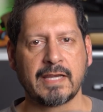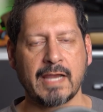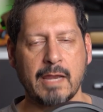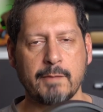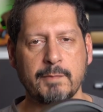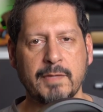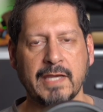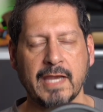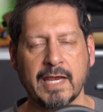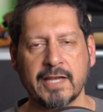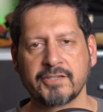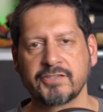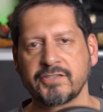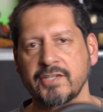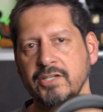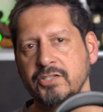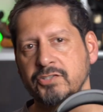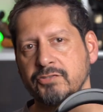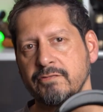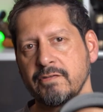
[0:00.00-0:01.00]
gaming
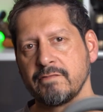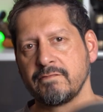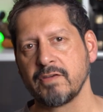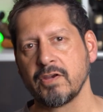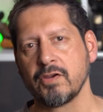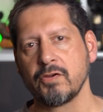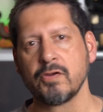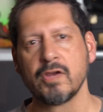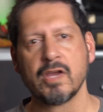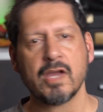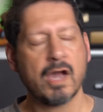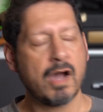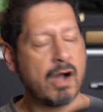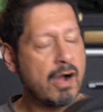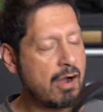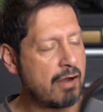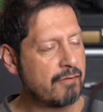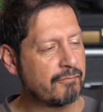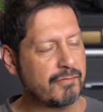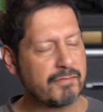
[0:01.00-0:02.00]
headset to review.
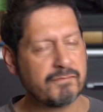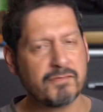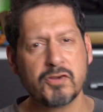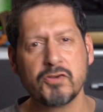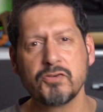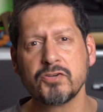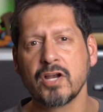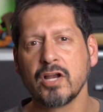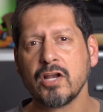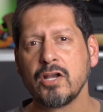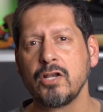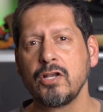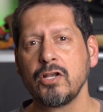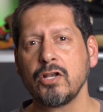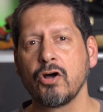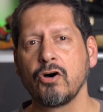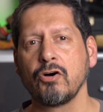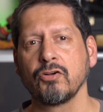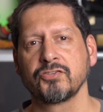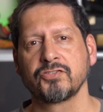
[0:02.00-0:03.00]
I've reviewed a
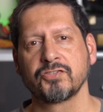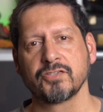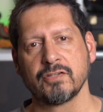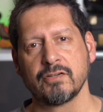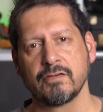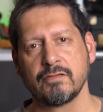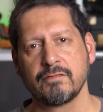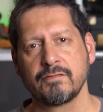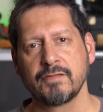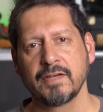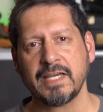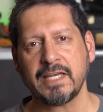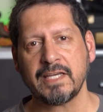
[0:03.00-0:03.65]
lot of